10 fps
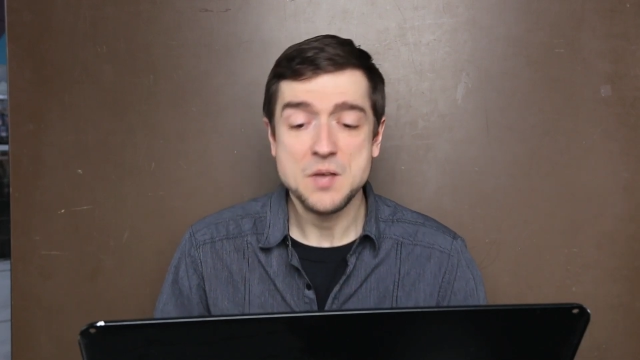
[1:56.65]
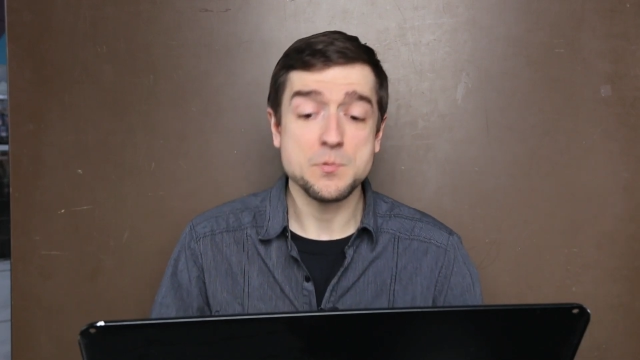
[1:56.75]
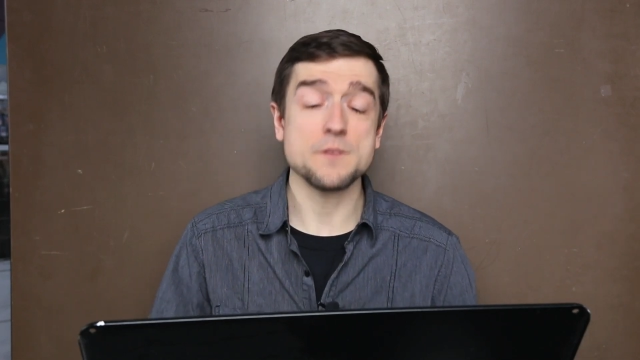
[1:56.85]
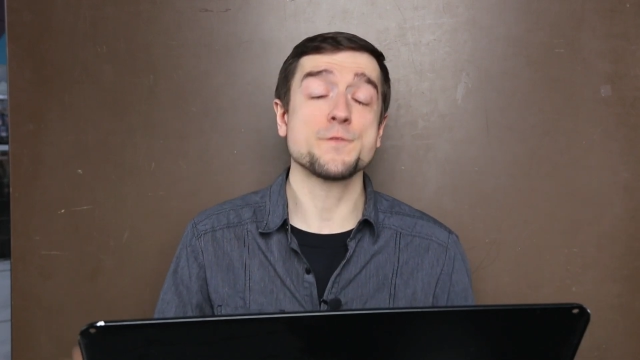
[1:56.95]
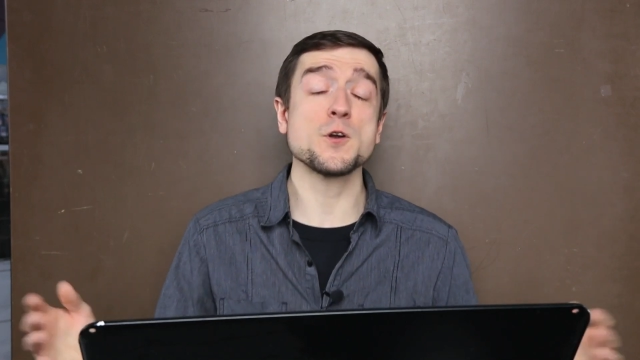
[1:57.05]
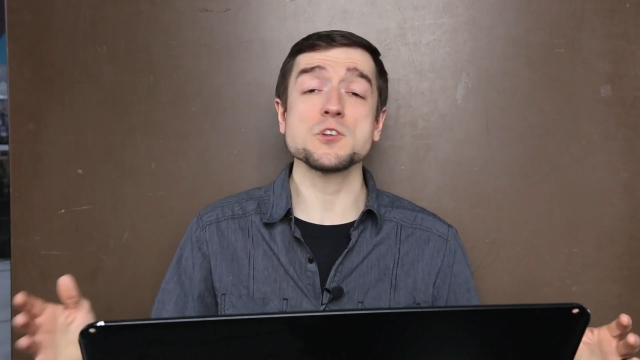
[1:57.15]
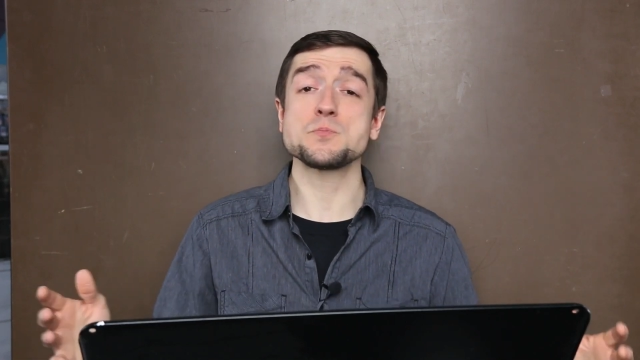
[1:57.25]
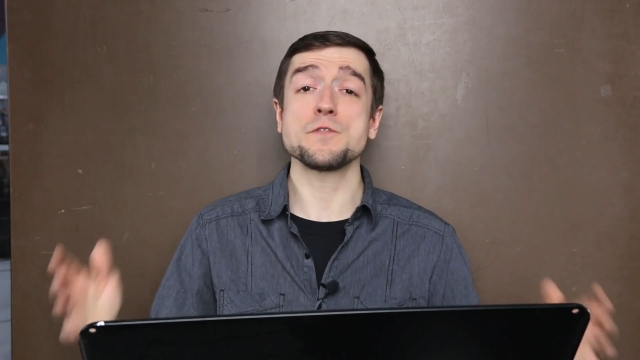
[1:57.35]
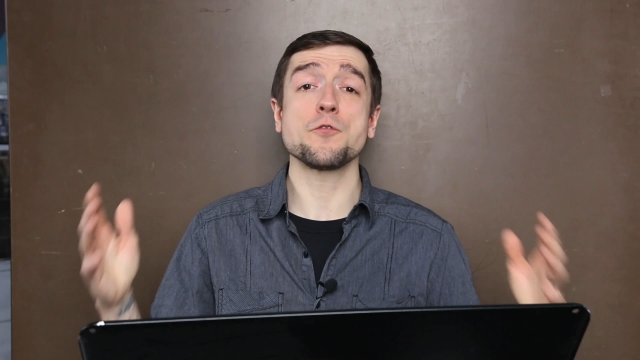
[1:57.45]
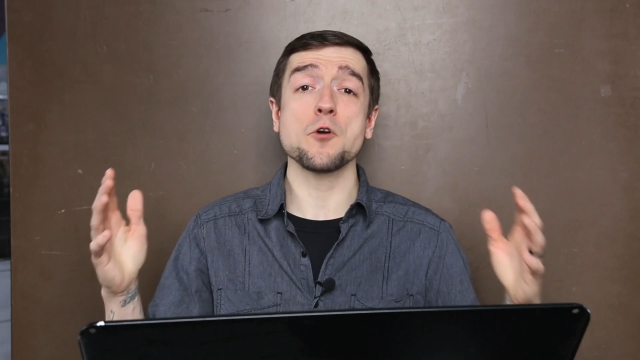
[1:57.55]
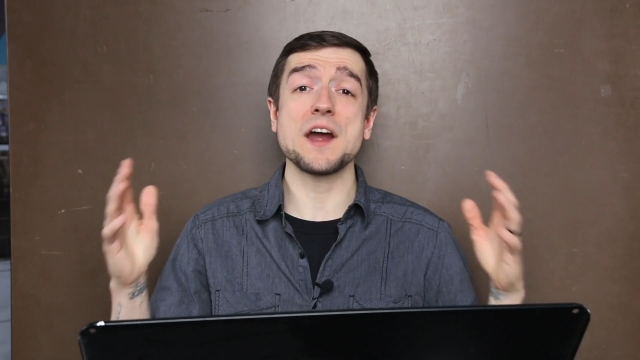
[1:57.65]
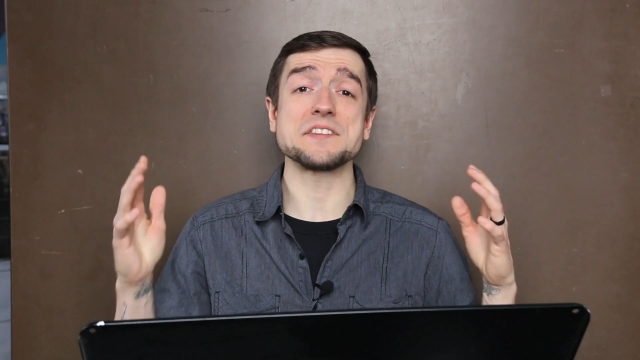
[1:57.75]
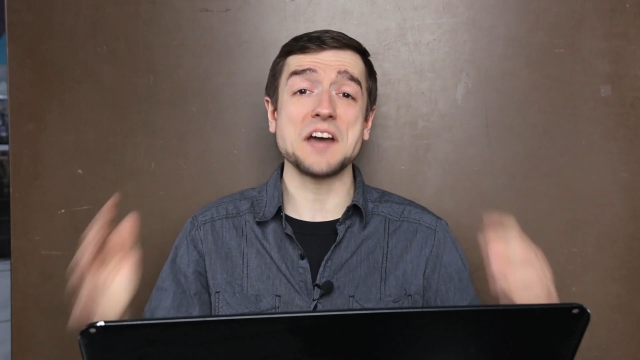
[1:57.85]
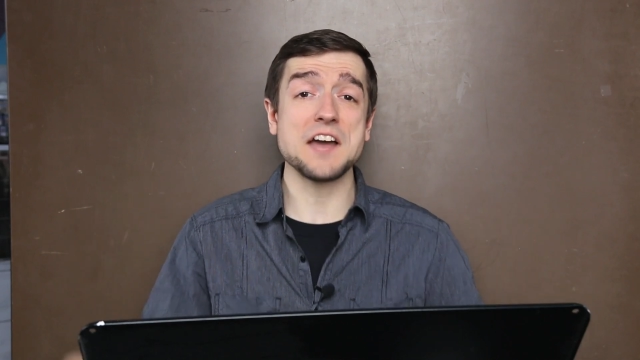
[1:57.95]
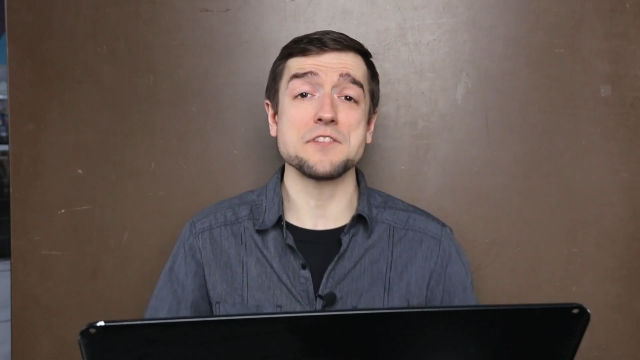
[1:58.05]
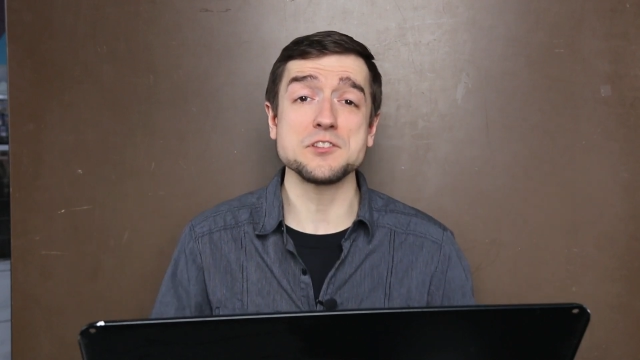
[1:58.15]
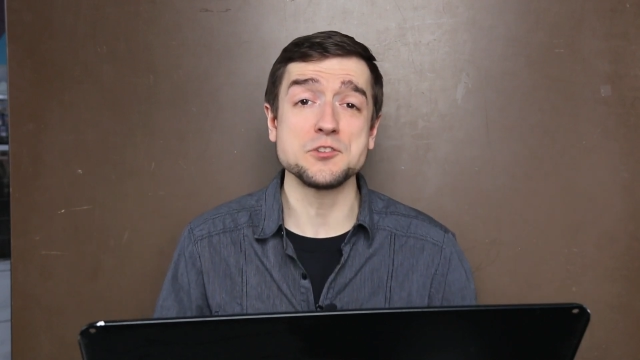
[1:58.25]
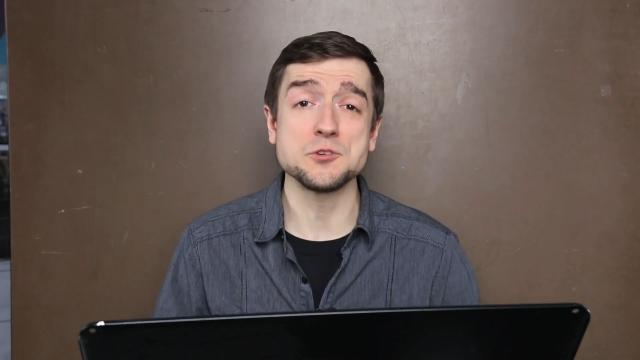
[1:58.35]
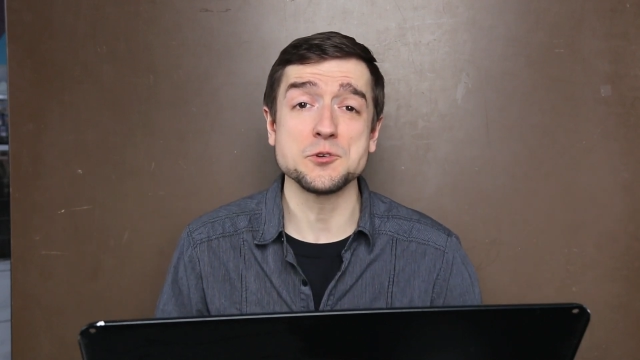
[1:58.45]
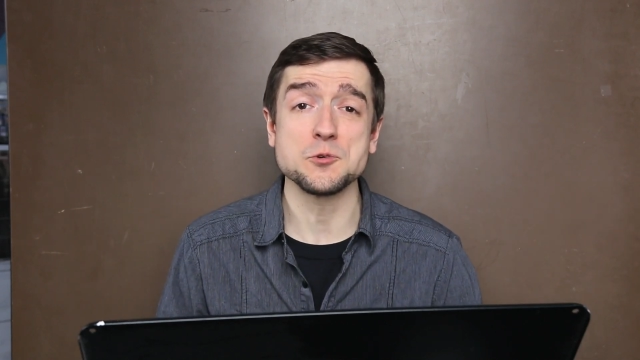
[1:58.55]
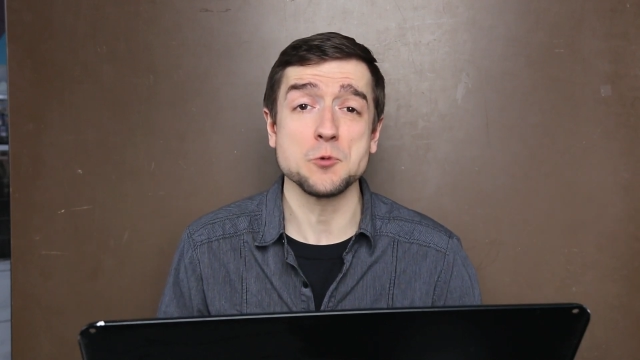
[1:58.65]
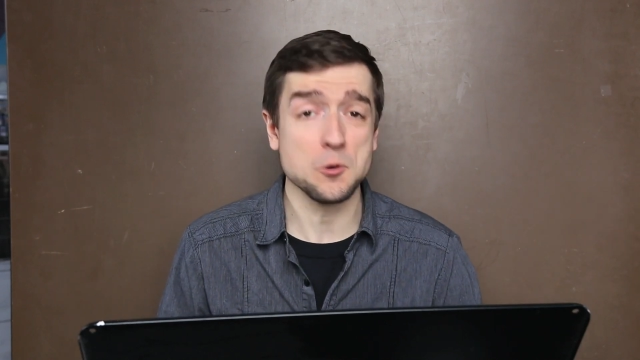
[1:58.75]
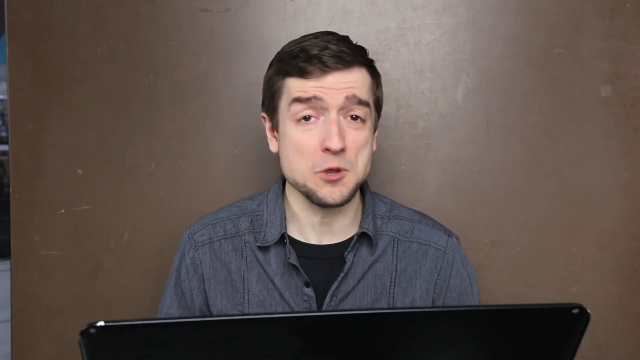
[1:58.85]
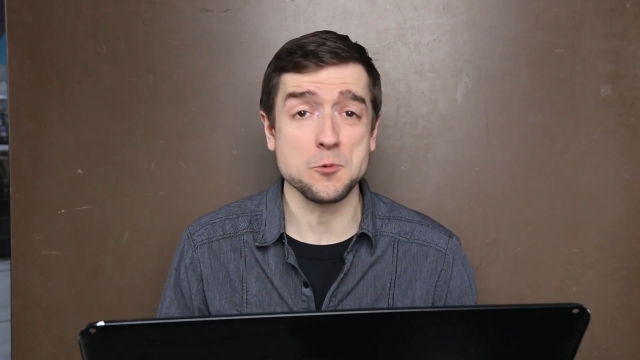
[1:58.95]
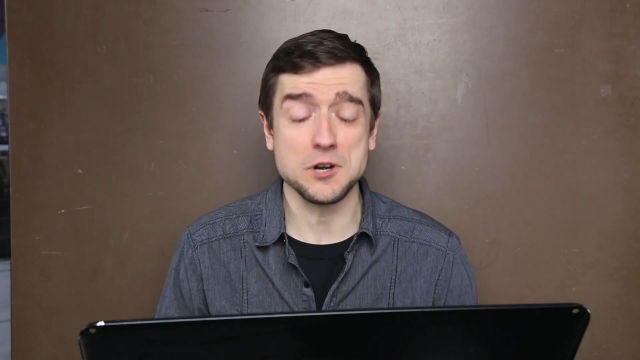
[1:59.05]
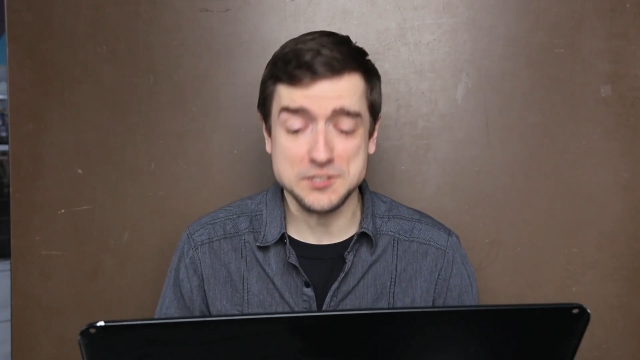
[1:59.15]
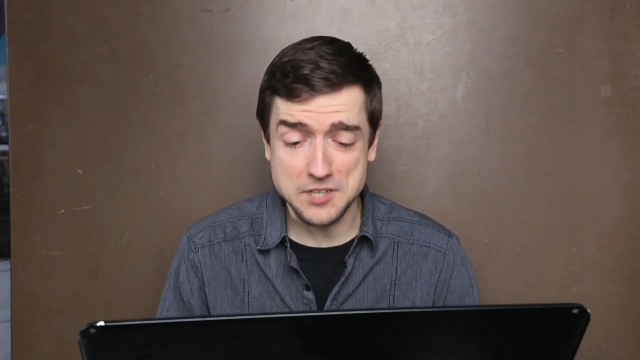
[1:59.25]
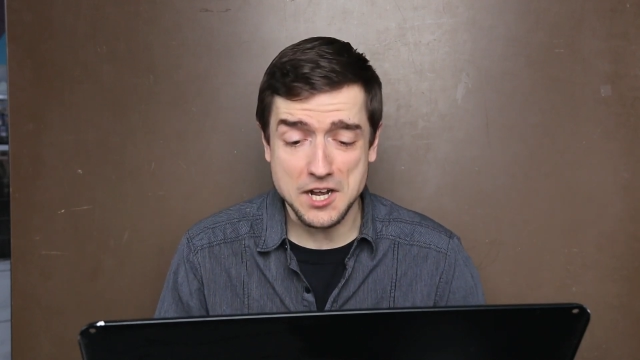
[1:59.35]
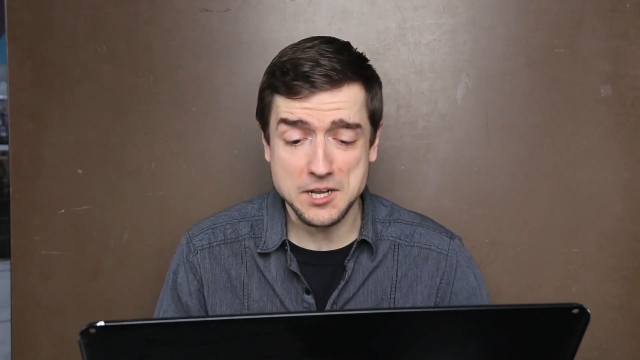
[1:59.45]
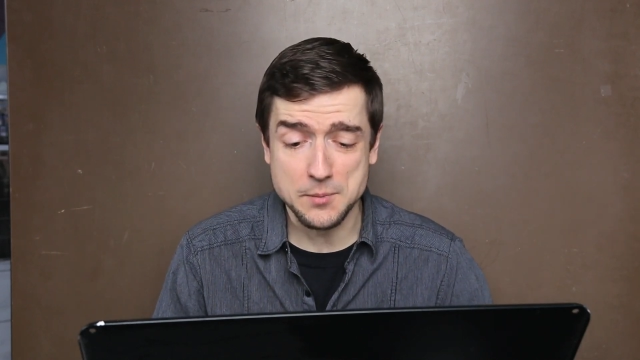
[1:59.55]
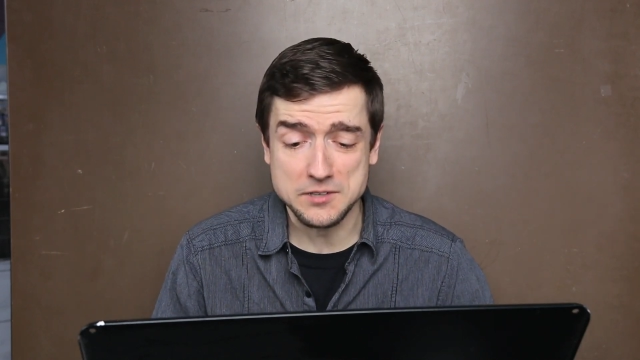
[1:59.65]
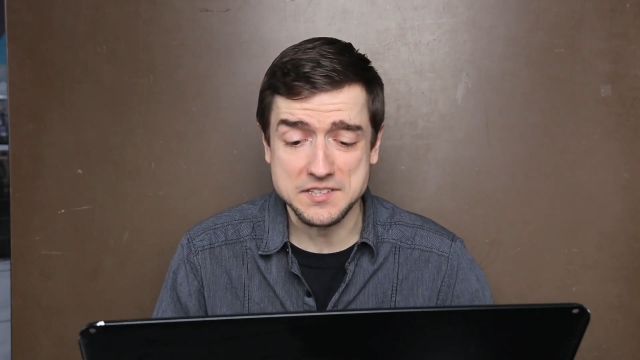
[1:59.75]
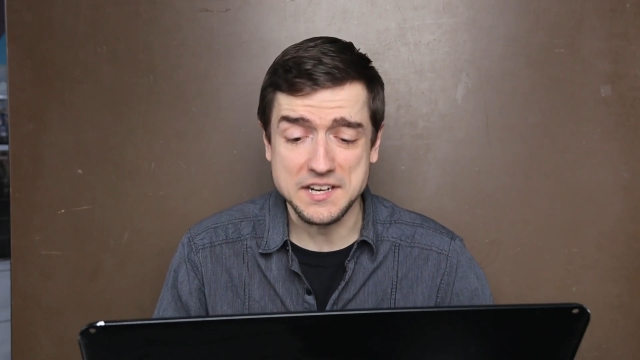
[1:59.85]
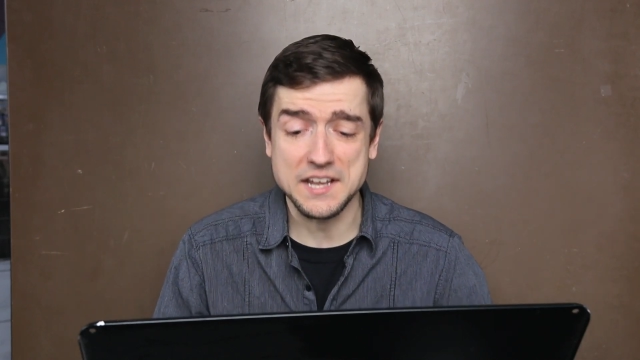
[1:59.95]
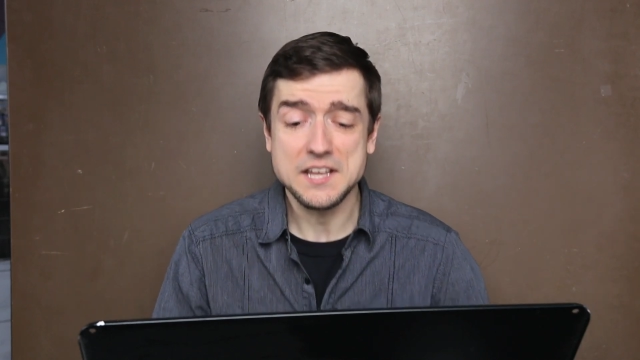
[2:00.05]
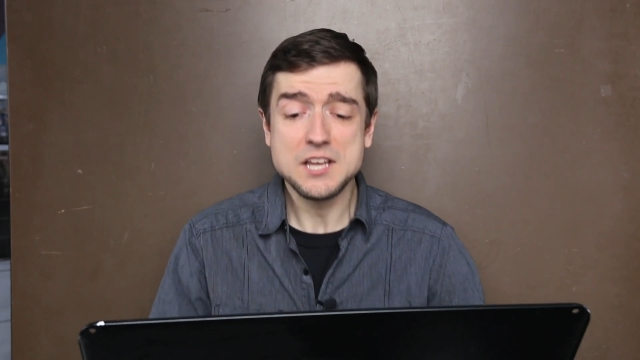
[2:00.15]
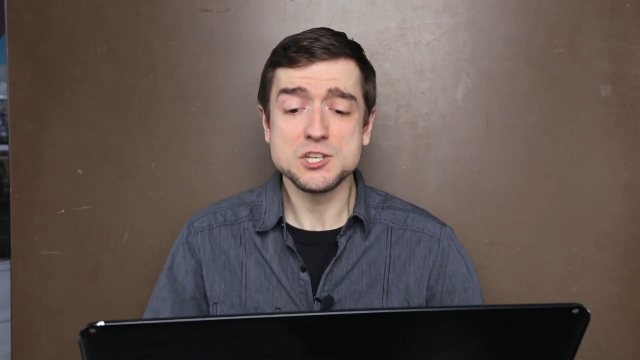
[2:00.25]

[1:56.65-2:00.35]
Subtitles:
But first, before I dive into what we want to talk about today,